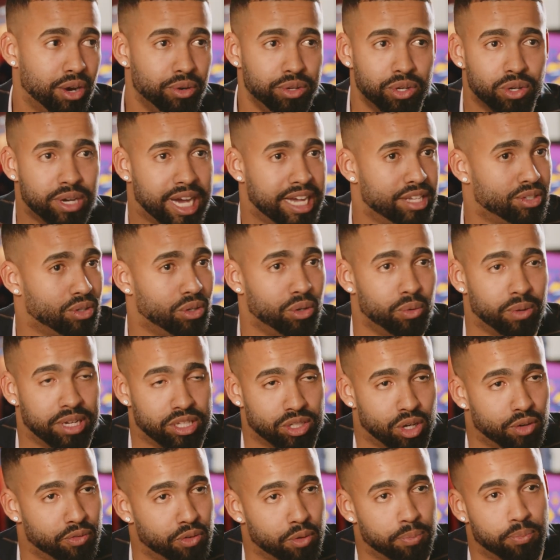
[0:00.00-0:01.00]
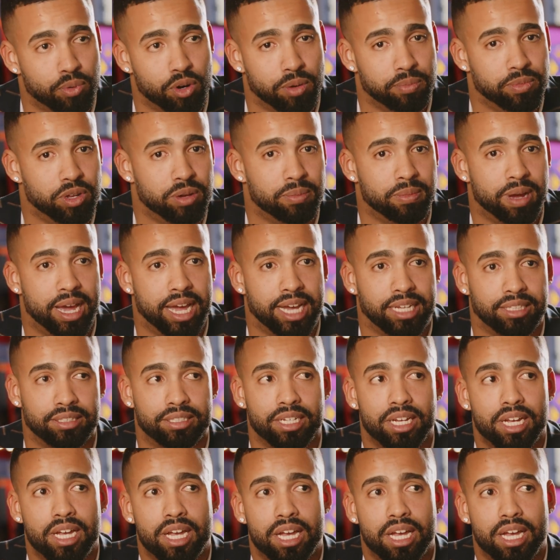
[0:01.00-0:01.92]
you guys always offer premium, and